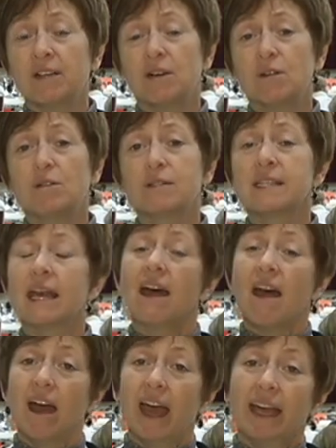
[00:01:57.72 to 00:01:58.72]
nose,
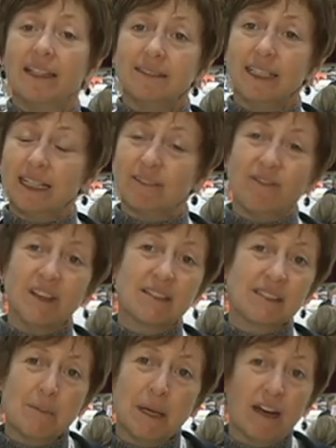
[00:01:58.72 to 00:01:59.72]
it
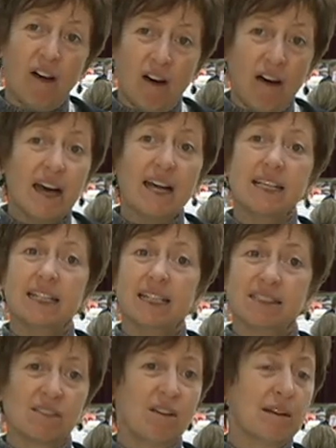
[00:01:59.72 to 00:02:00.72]
feels a bit odd,
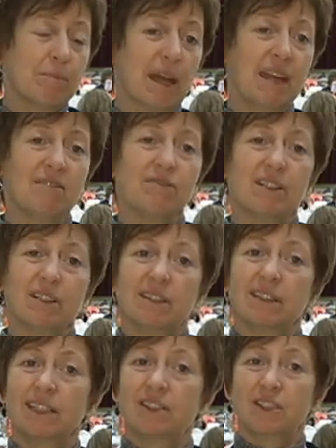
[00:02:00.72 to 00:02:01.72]
it's not
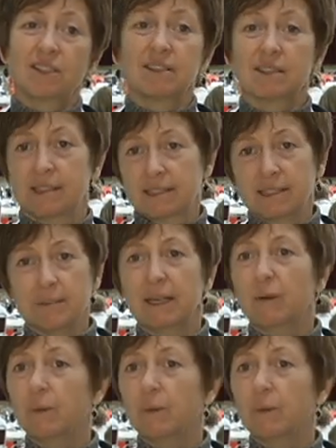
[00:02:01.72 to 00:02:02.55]
painful, it just is a bit